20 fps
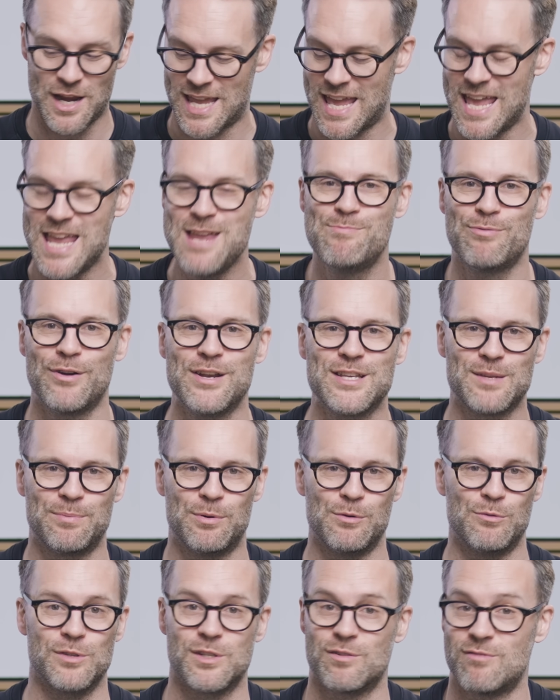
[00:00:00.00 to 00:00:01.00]
key
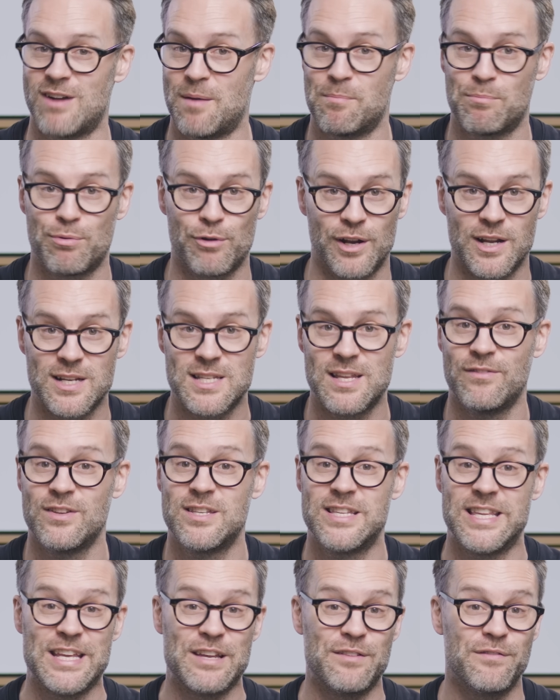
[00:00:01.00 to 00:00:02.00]
principles around
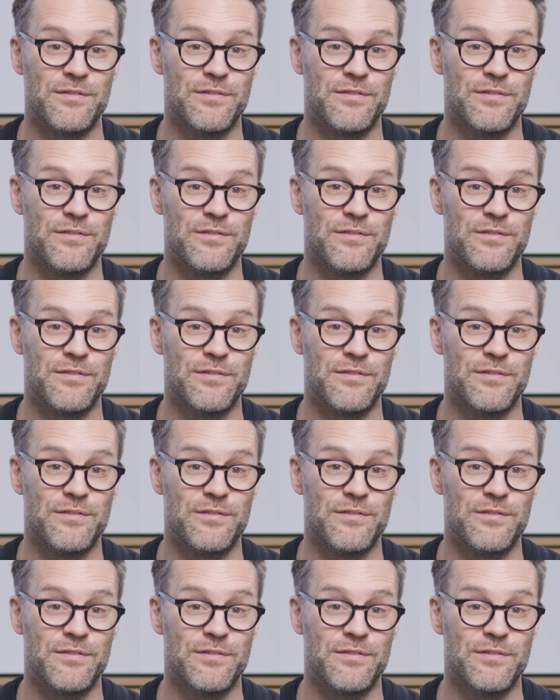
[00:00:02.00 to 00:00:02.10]
productivity and